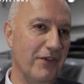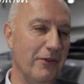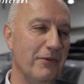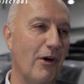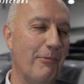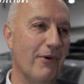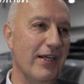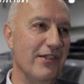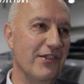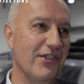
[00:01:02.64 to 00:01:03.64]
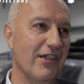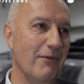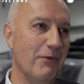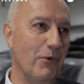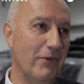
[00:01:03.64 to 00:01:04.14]
view, operators
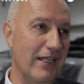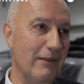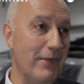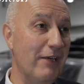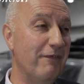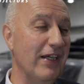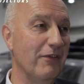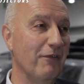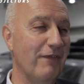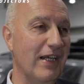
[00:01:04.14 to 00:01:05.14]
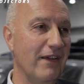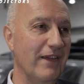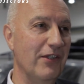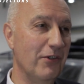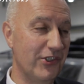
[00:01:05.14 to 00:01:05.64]
will get the benefit of the fact that
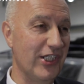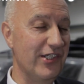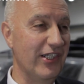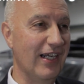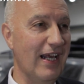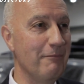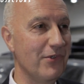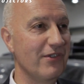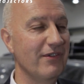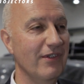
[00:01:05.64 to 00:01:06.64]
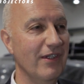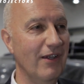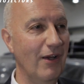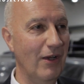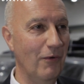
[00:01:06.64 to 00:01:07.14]
they're not changing lamps
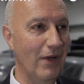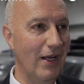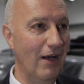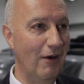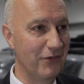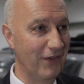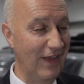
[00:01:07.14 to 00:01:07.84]
after a